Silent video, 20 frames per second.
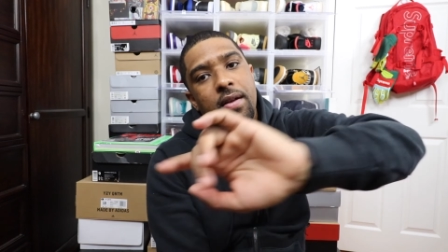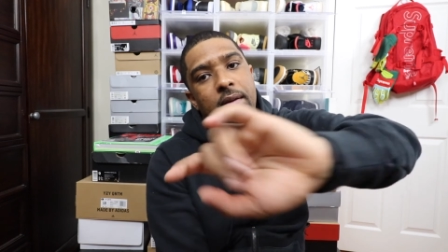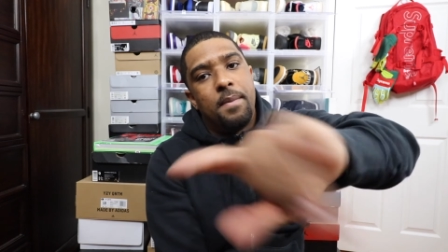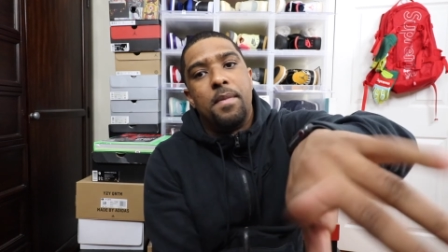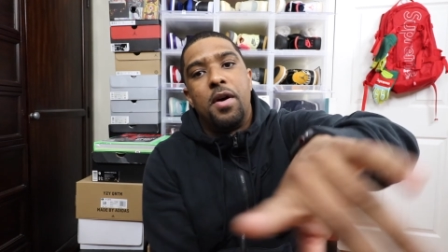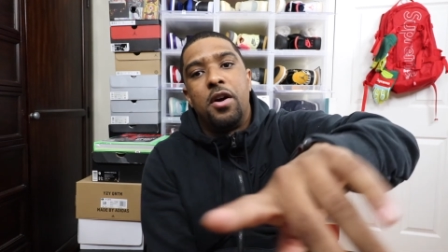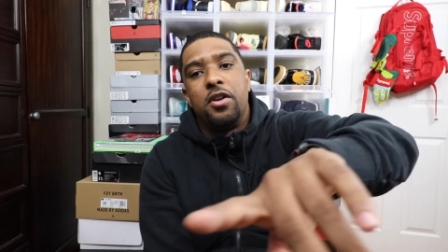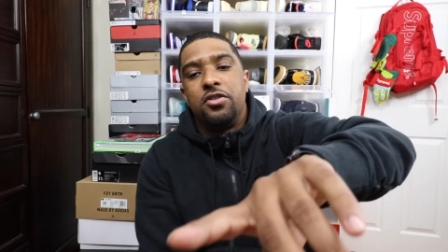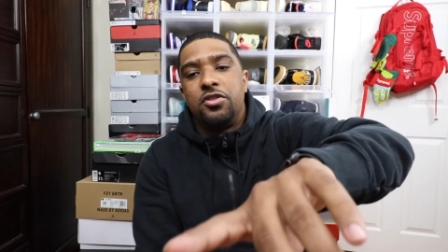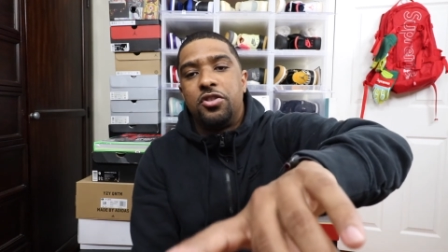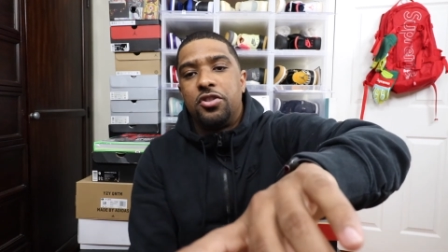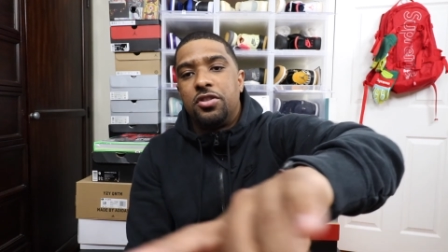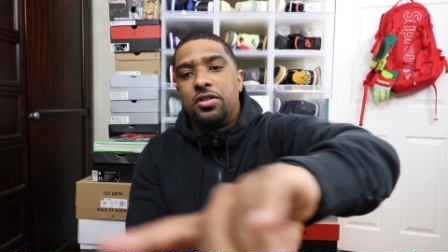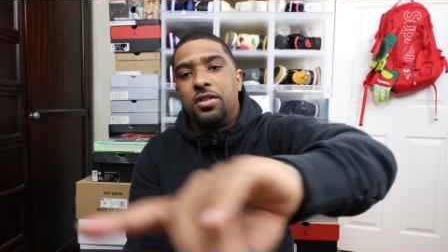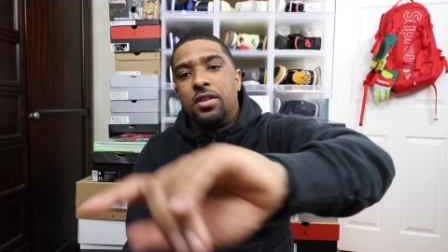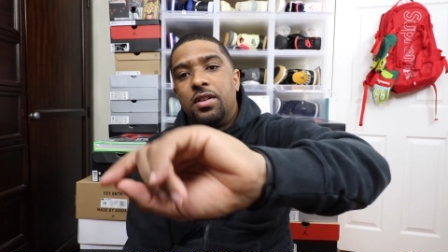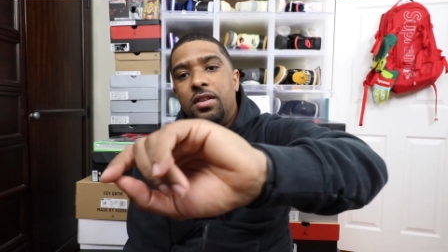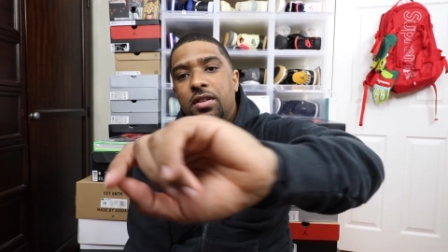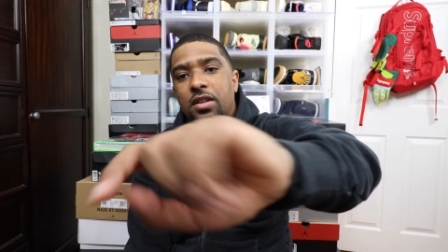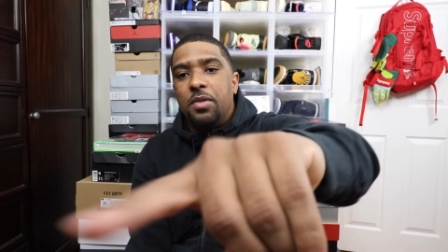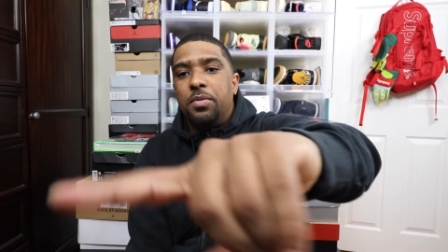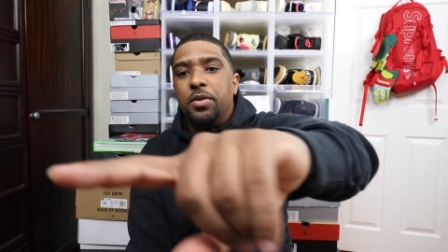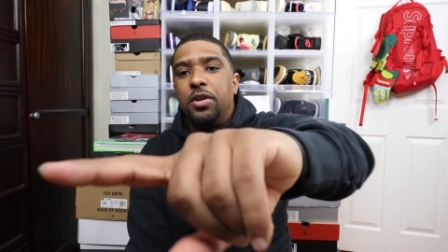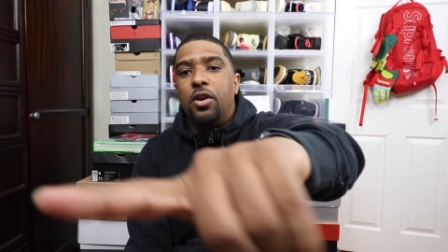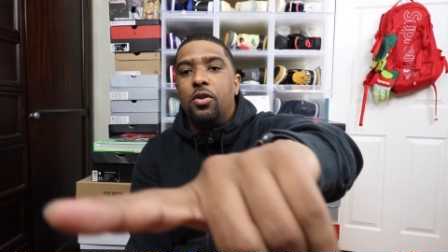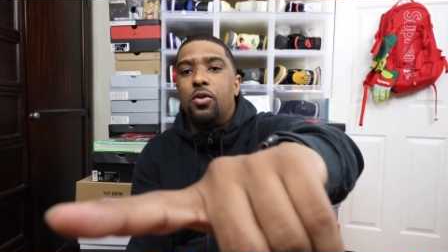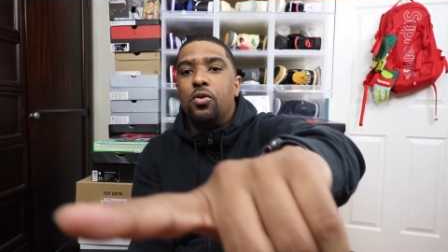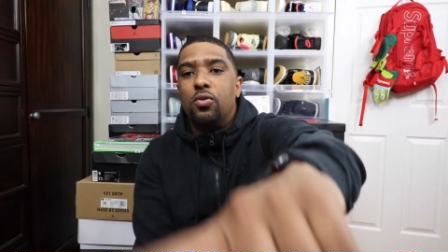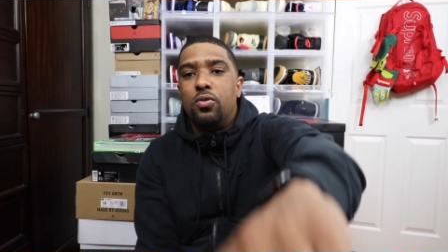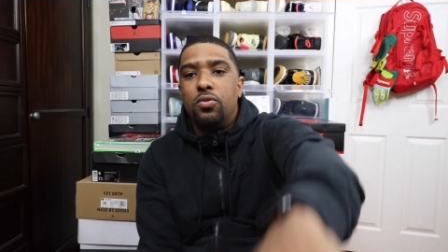March. That'd be
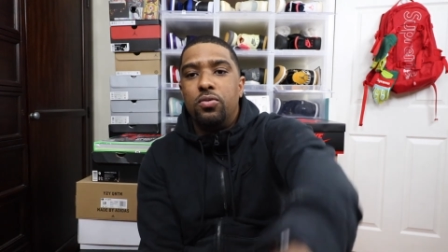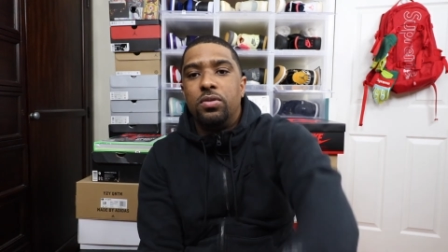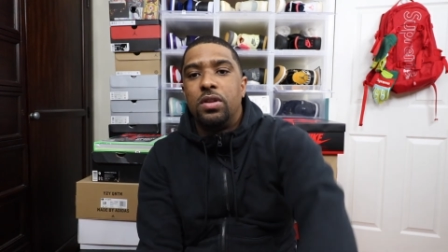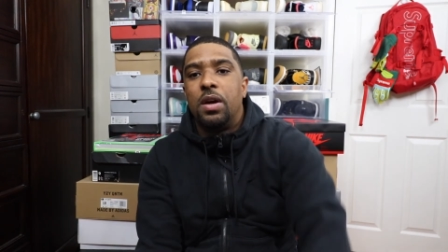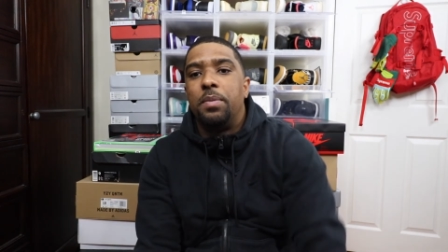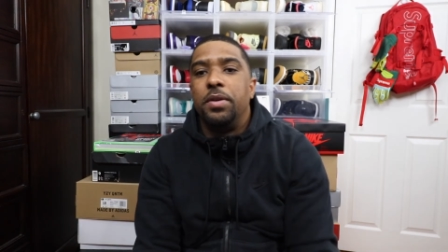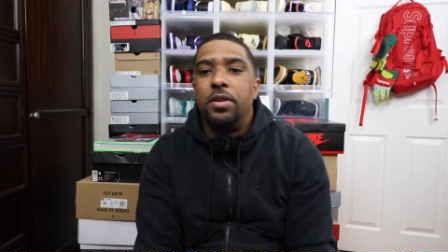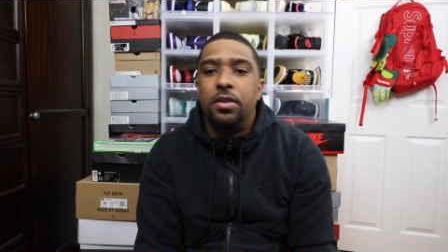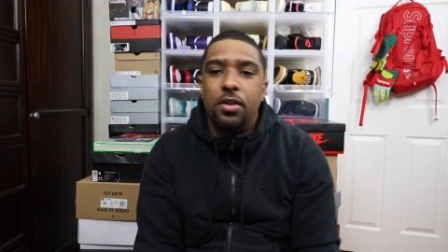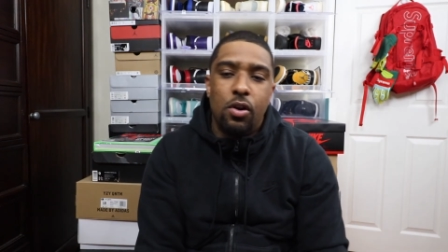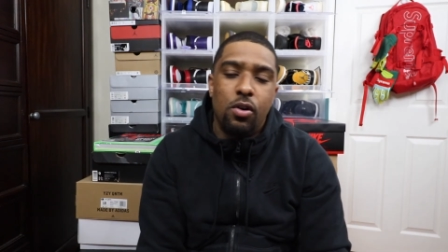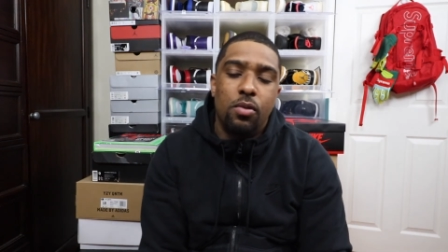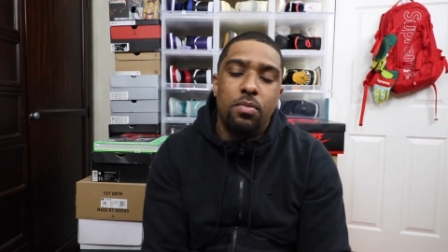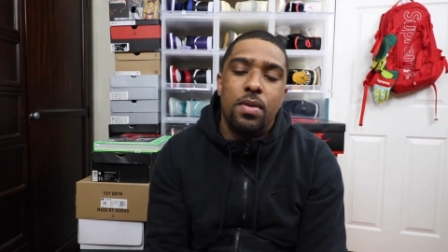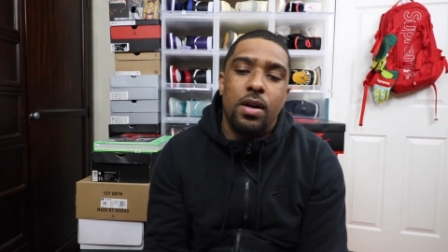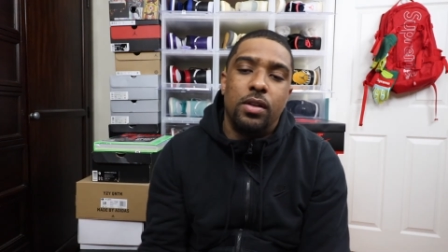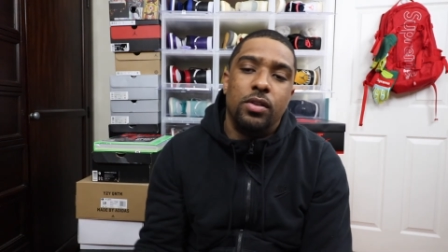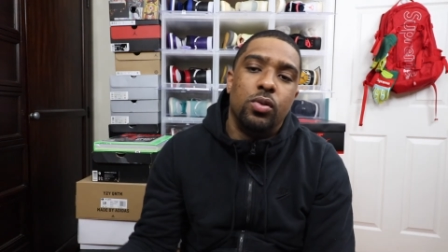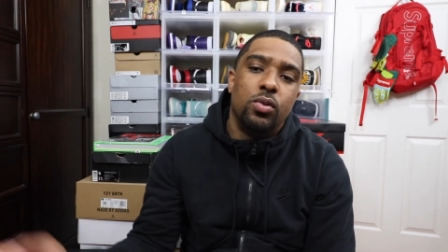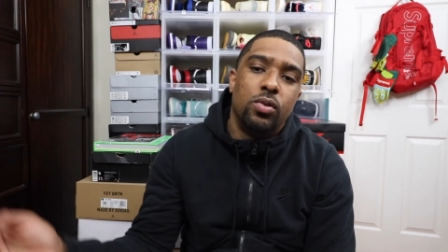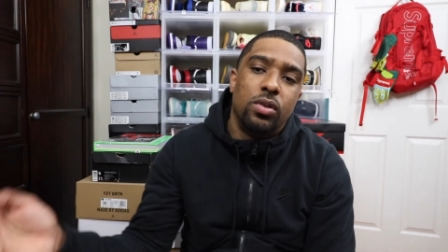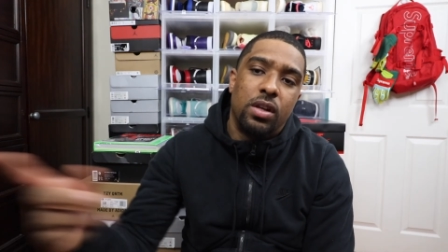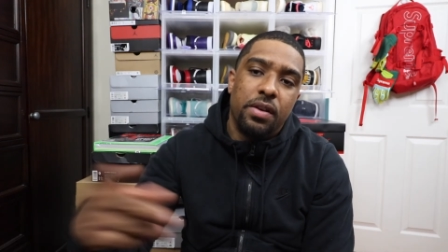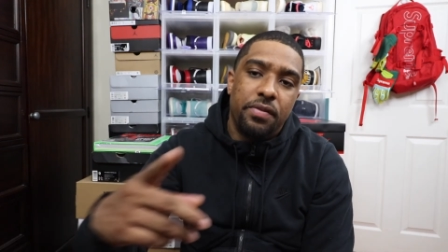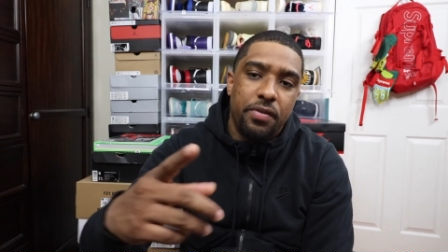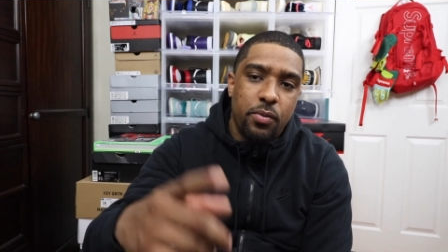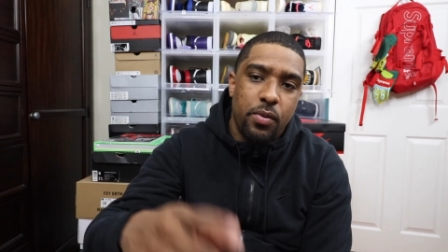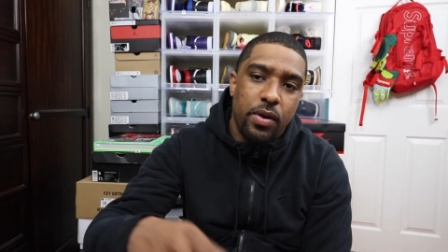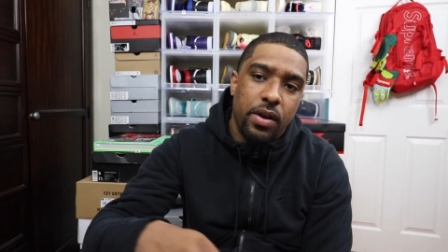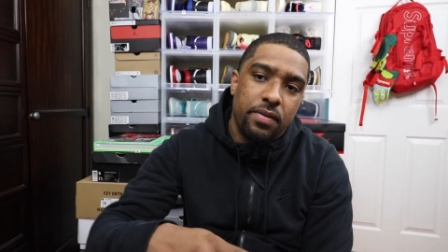cool. That'd be dope. I'll do a
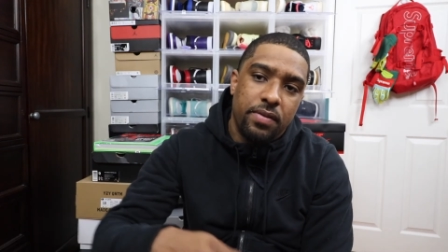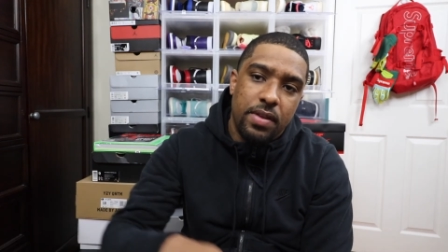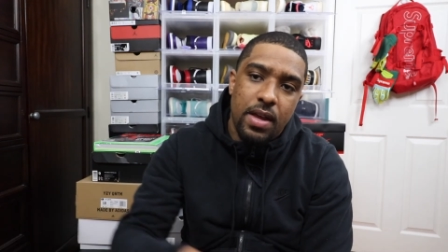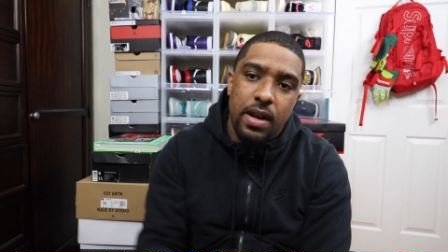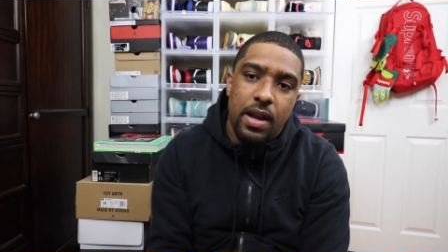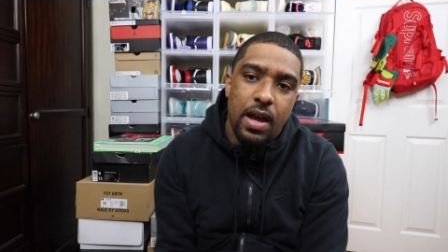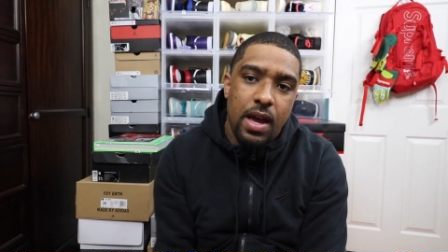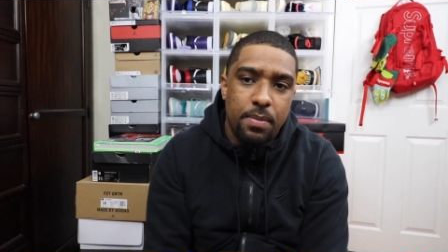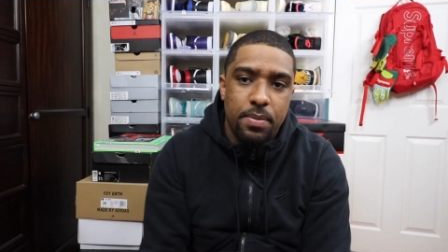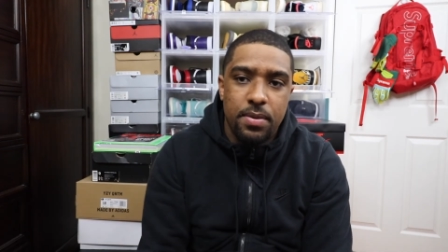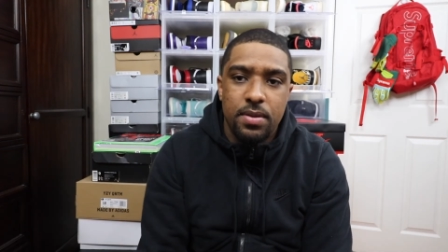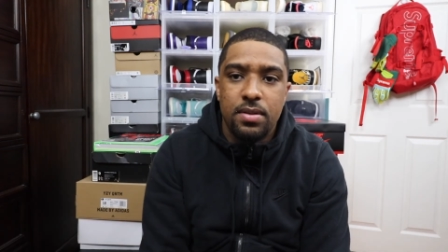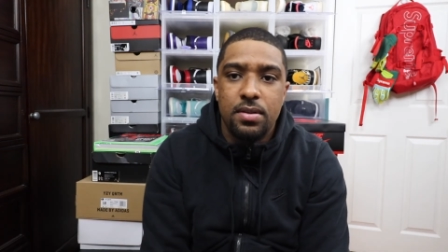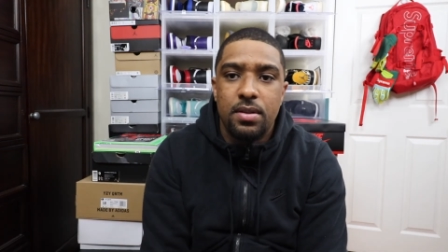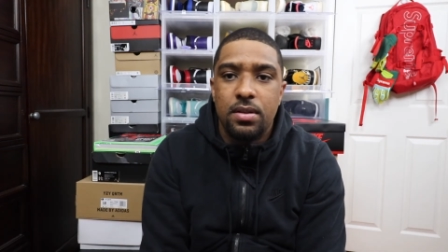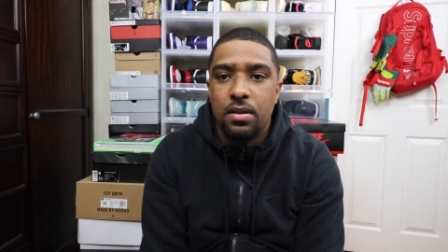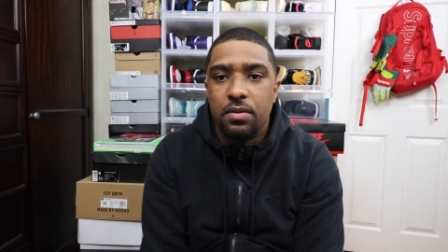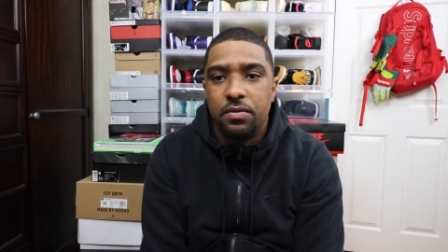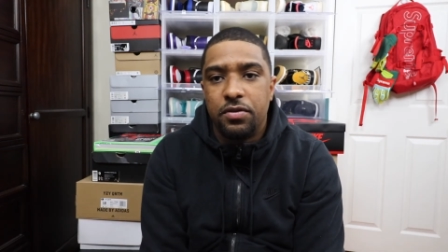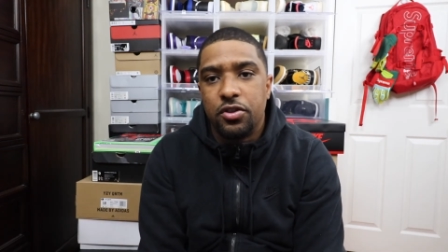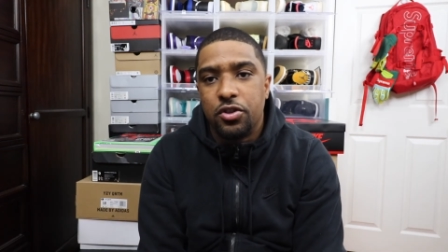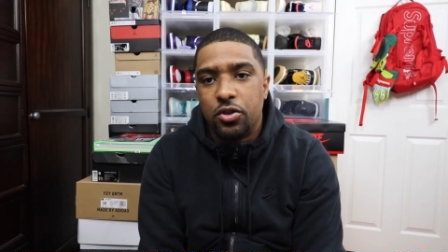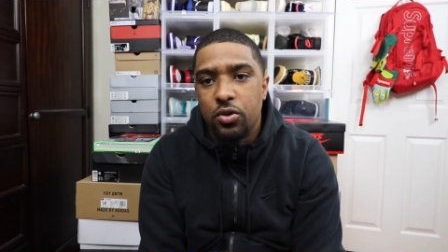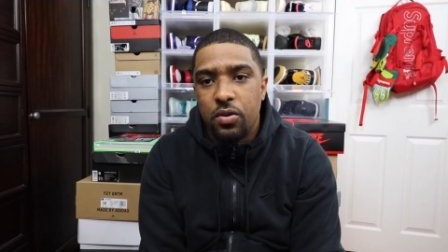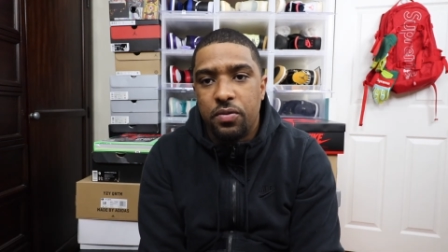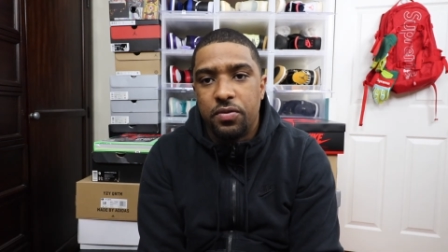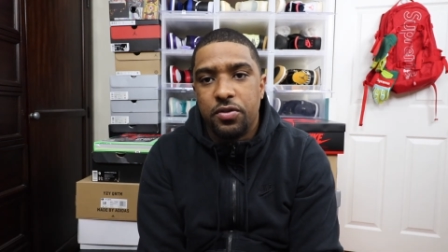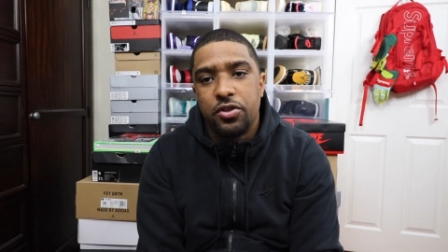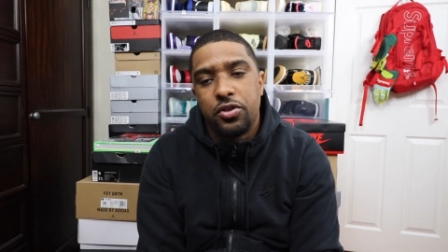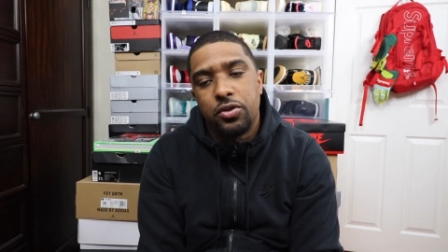giveaway if that happens. For
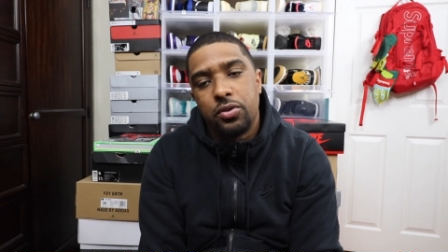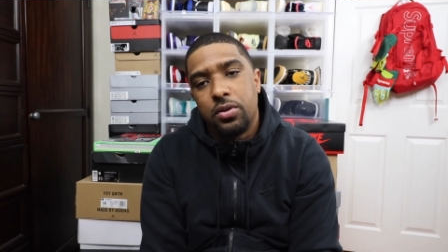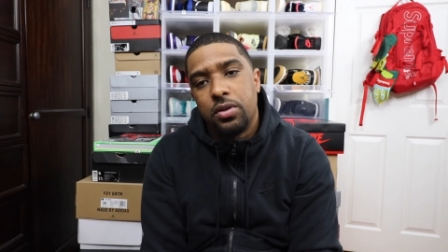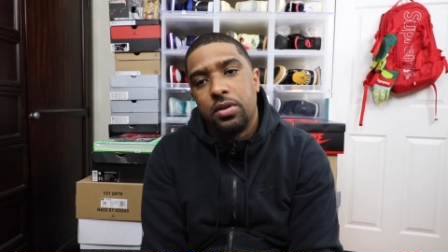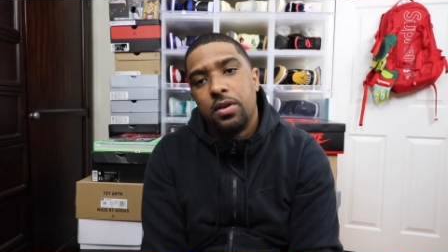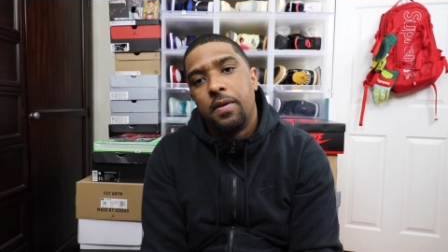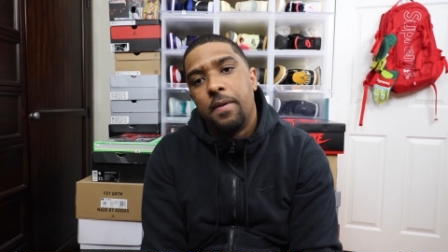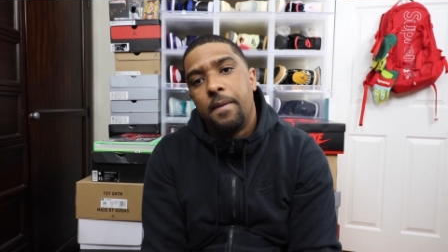sure, for sure.